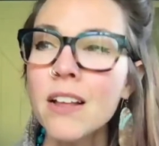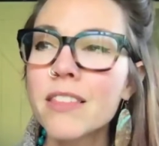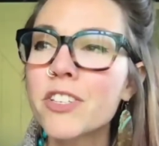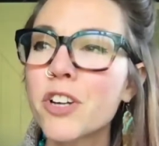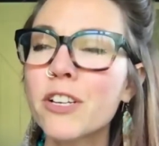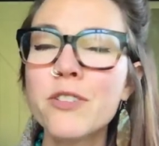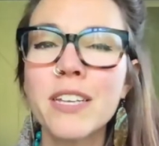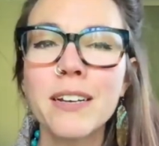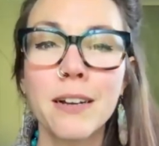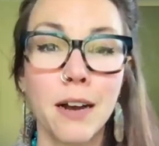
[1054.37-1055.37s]
they start
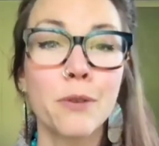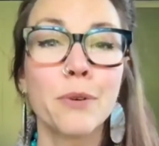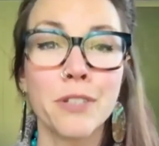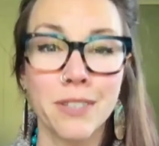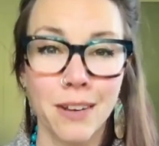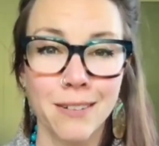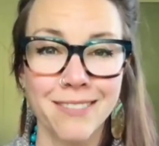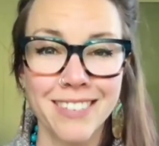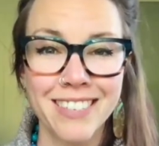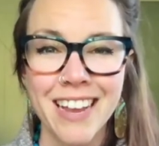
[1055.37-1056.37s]
using guttural
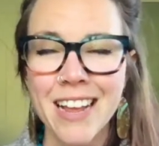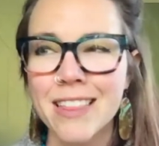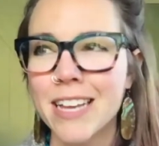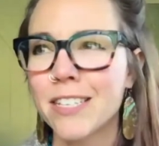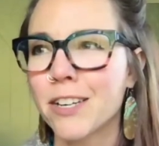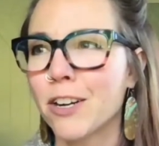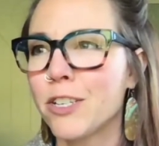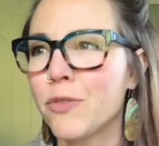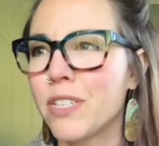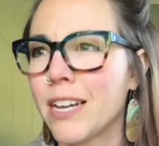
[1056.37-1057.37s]
sounds. They start
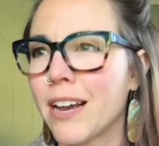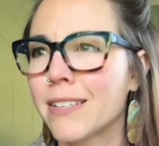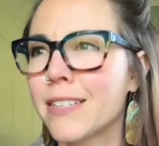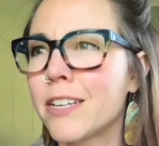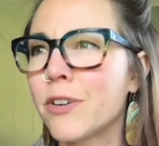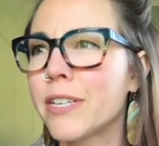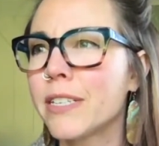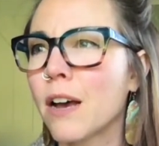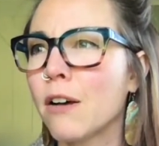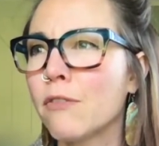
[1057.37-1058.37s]
using a series
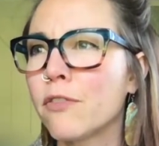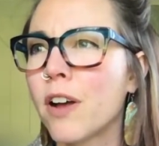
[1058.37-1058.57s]
of